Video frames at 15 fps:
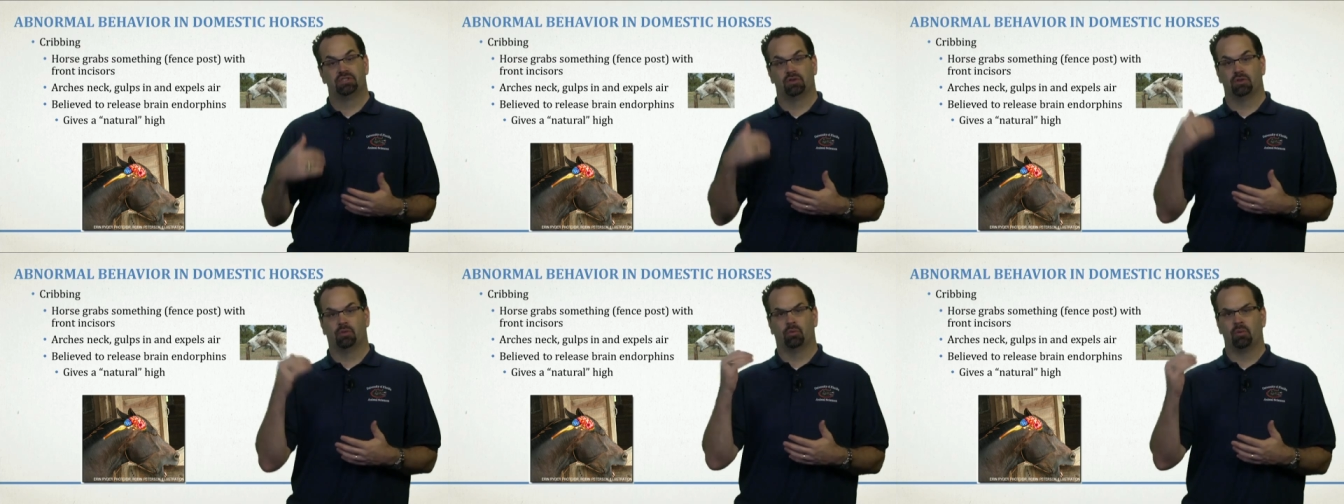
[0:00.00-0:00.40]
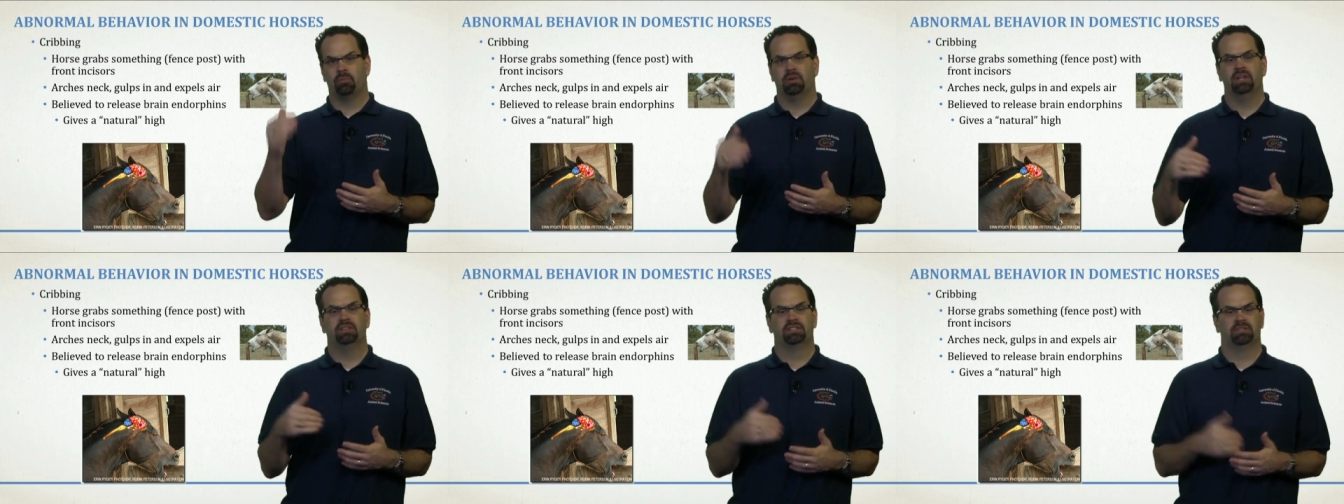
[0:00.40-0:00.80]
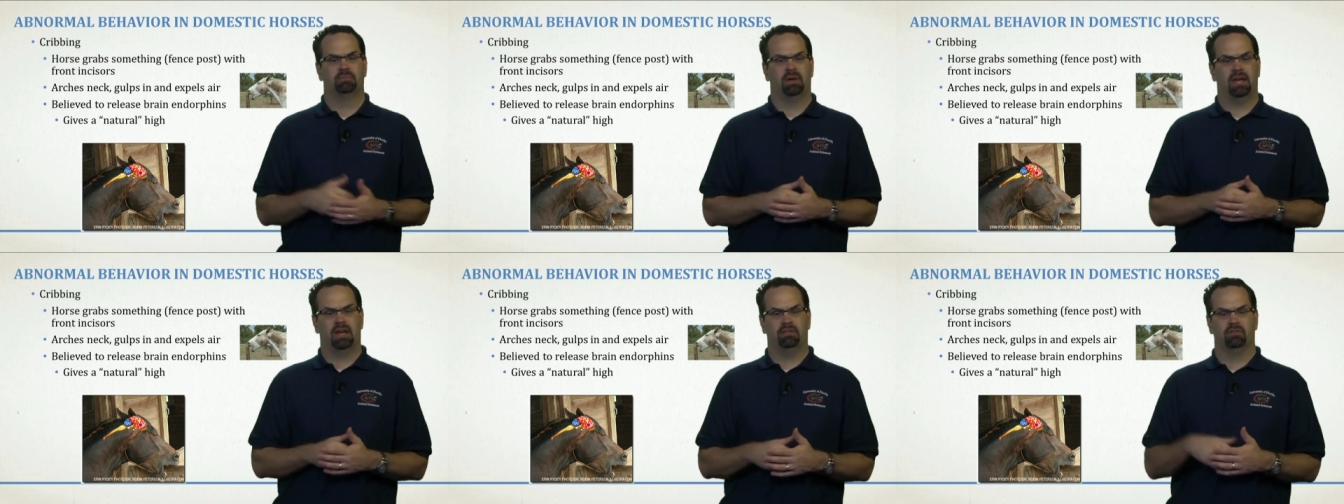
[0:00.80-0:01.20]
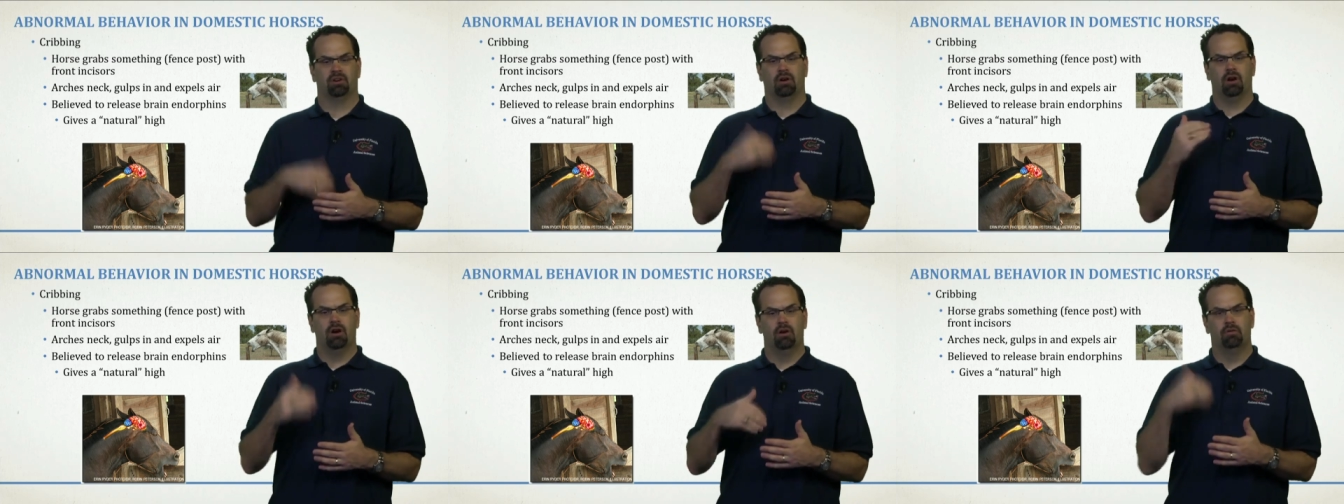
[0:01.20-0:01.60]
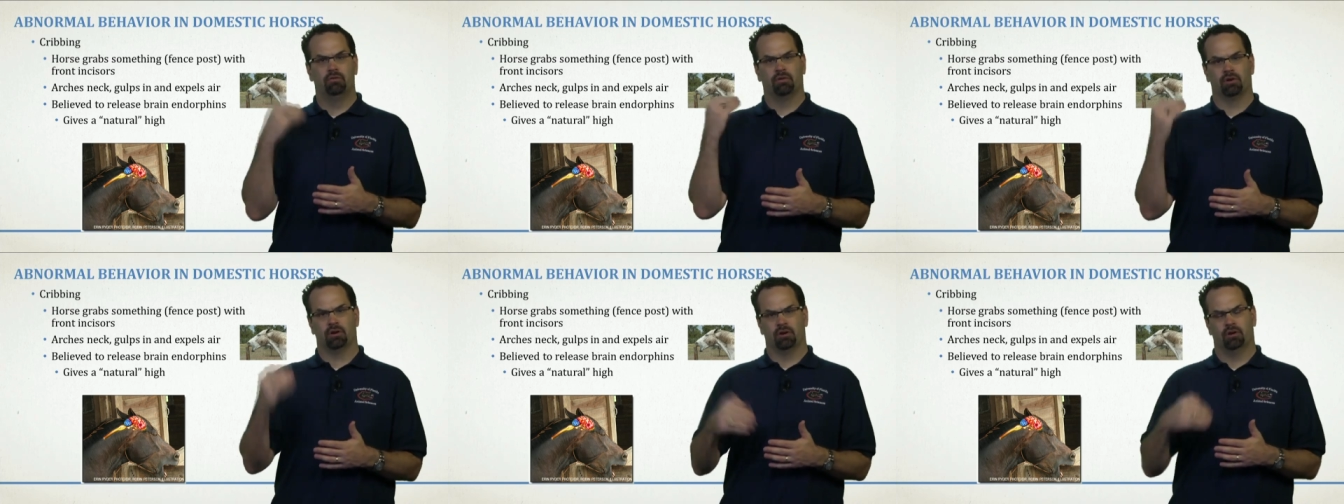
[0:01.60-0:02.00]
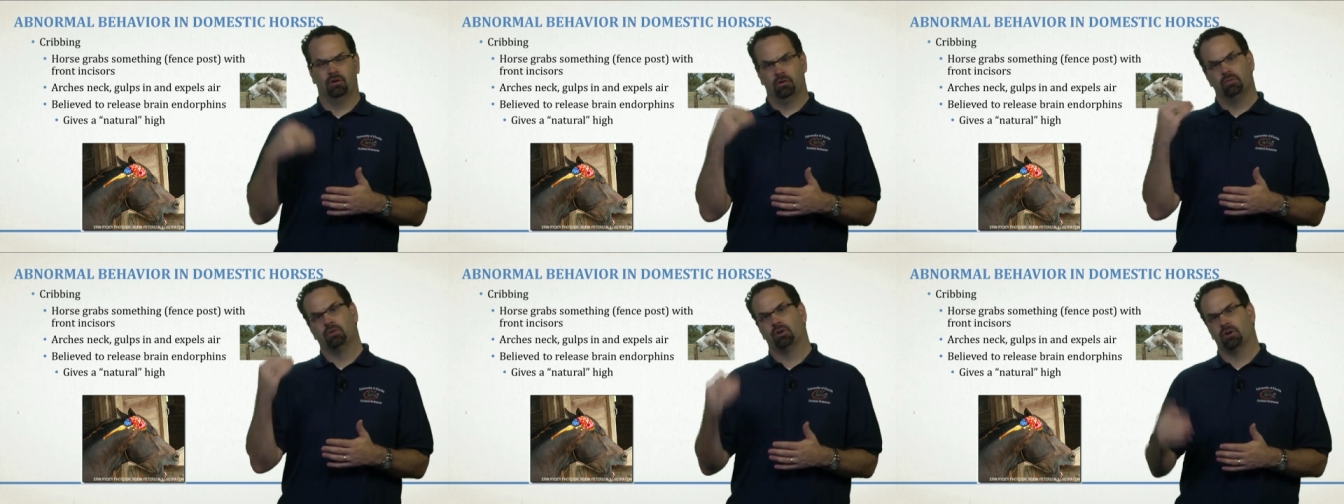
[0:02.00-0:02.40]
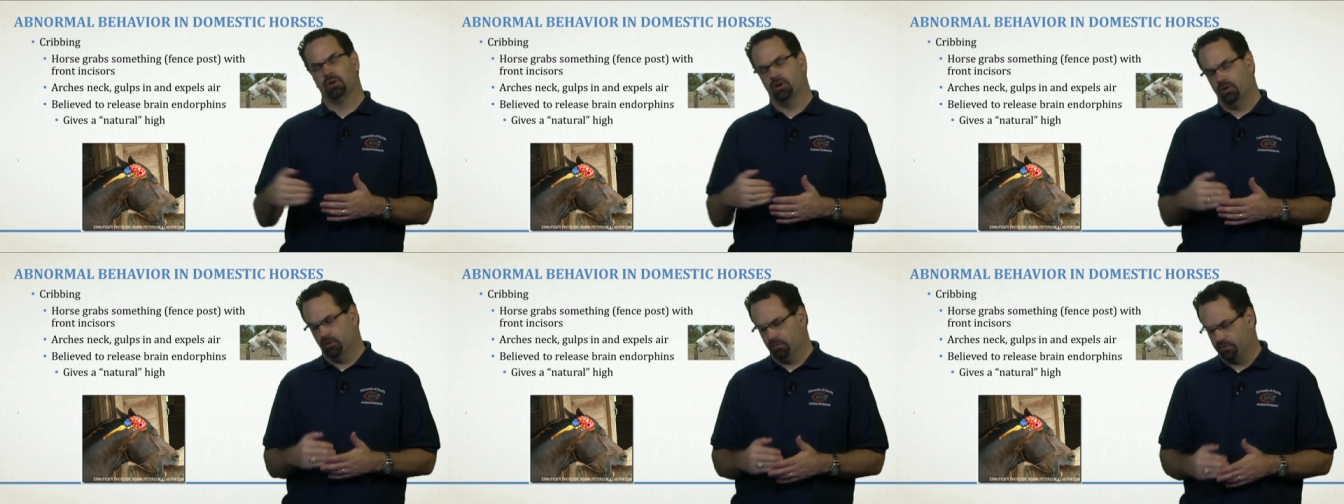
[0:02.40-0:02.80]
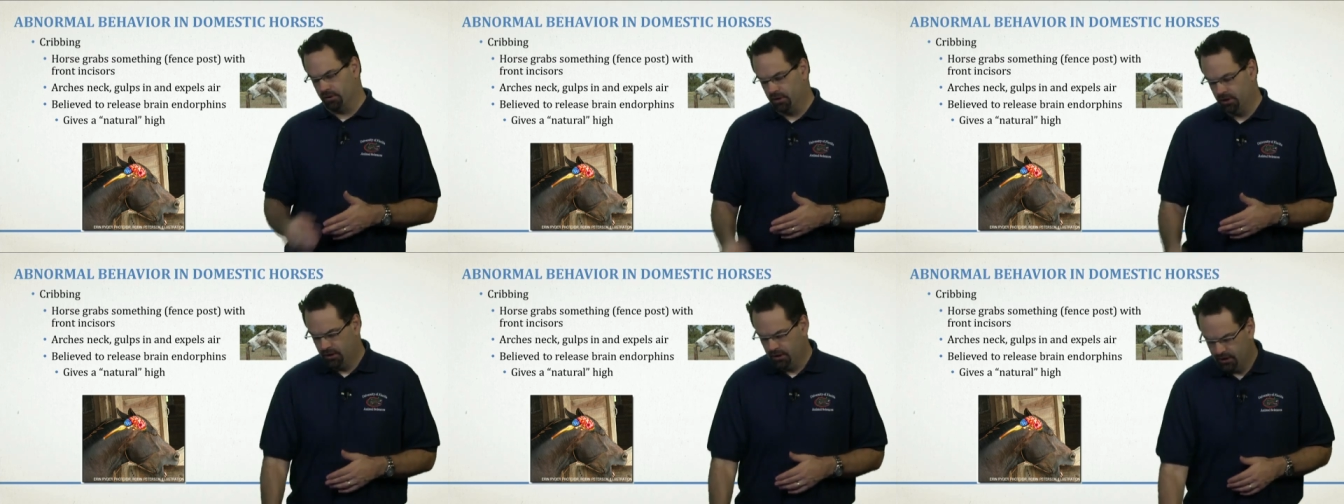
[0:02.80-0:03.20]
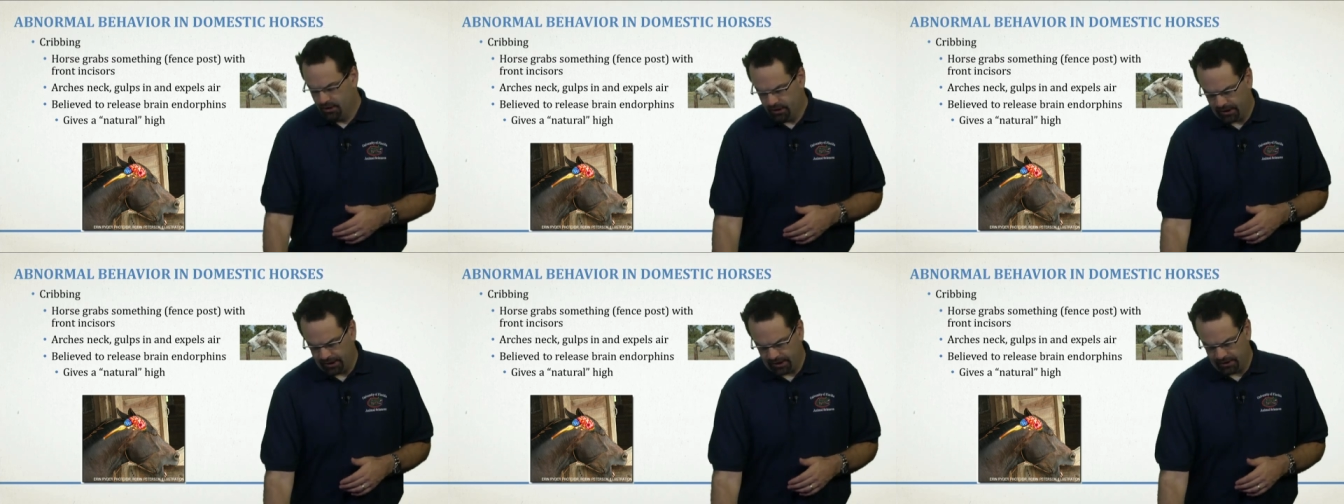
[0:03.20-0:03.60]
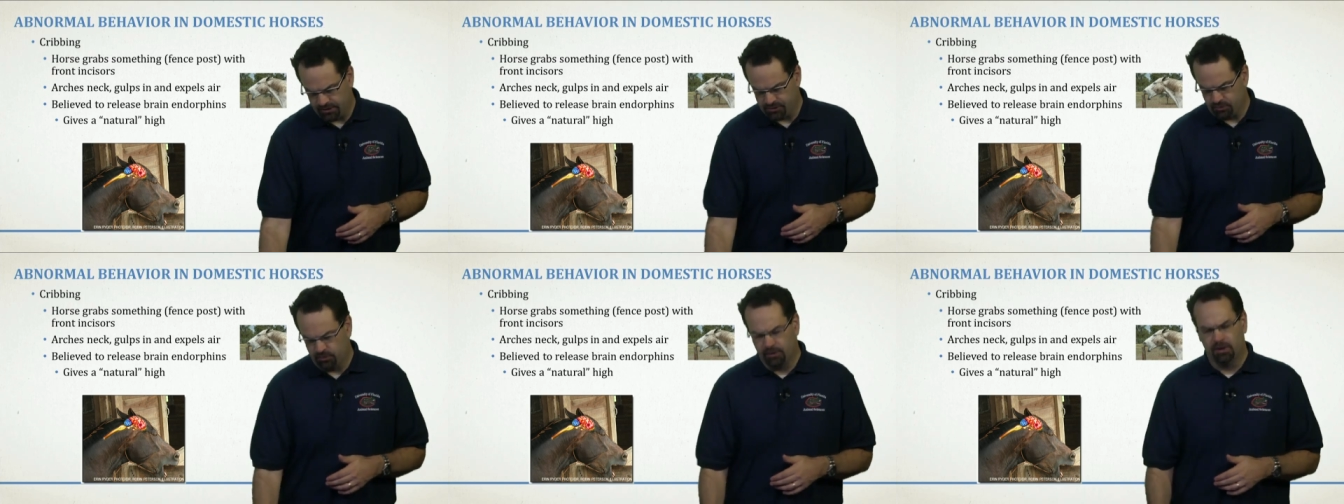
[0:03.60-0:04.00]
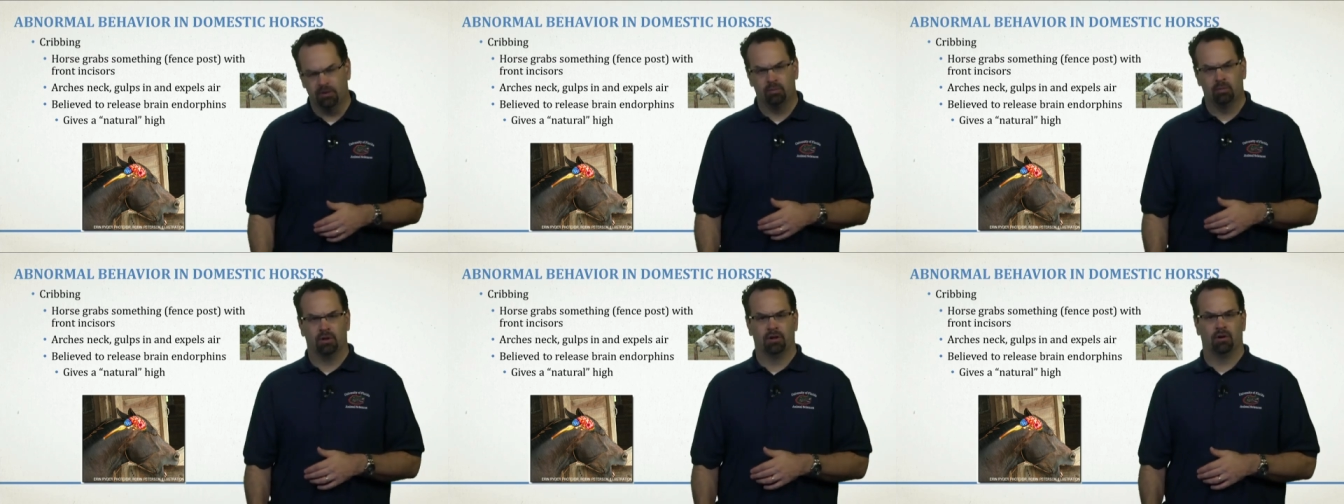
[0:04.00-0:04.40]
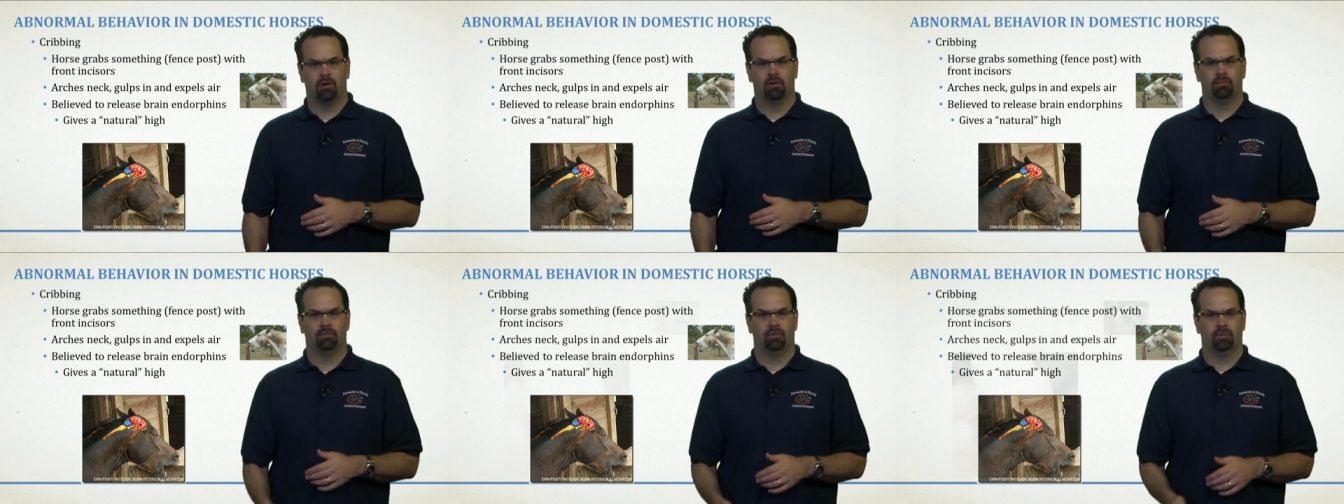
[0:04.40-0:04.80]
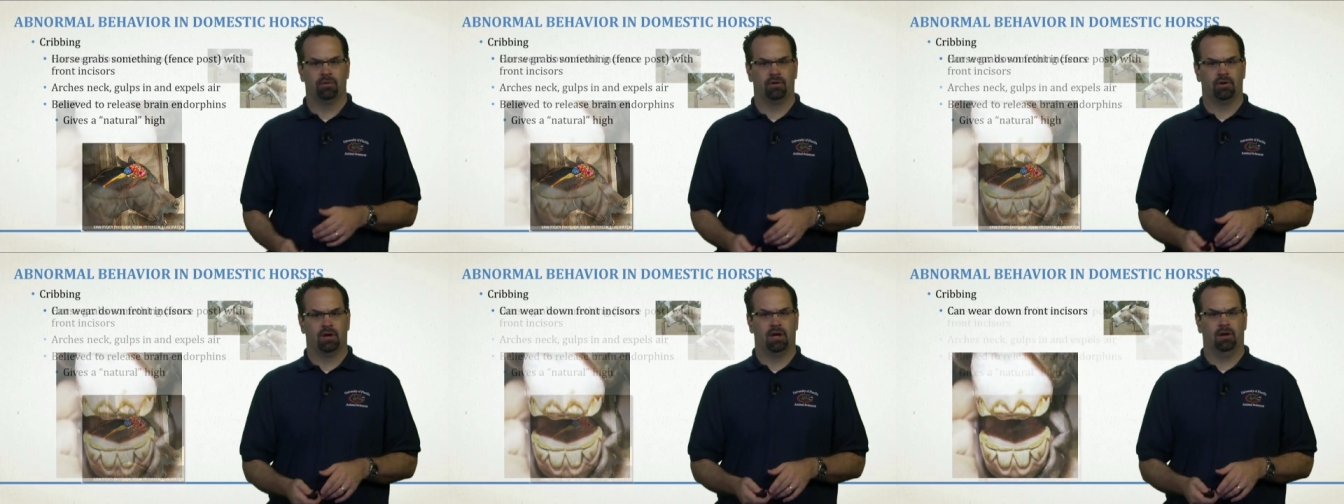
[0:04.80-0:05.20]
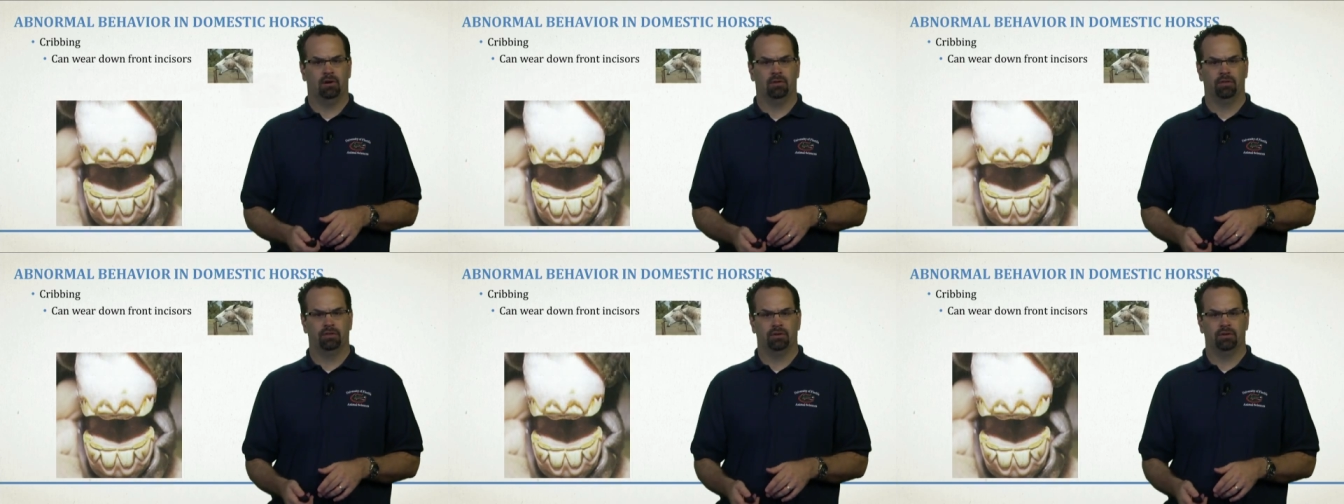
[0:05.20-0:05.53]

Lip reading: so they'll repeat this behavior over and over and over, and it's really, really harmful to their health.